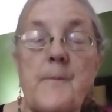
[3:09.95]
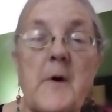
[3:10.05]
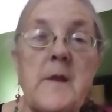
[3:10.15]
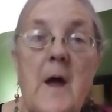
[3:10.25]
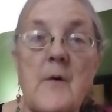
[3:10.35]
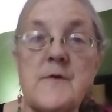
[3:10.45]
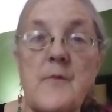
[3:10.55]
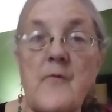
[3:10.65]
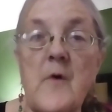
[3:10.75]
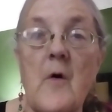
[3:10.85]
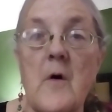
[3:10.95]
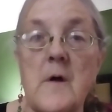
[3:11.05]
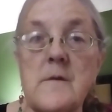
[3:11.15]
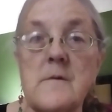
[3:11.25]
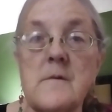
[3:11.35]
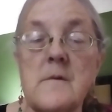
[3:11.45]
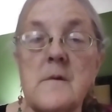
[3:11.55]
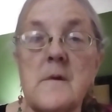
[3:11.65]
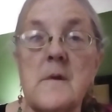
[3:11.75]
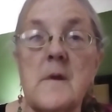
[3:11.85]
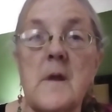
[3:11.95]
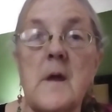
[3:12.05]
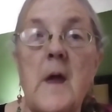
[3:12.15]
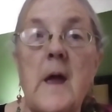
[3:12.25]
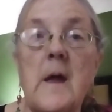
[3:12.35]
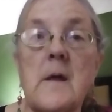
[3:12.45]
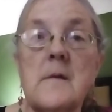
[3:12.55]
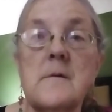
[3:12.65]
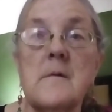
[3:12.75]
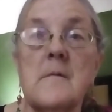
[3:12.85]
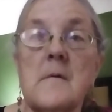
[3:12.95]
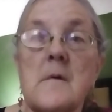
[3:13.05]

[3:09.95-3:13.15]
but now it's moving on. And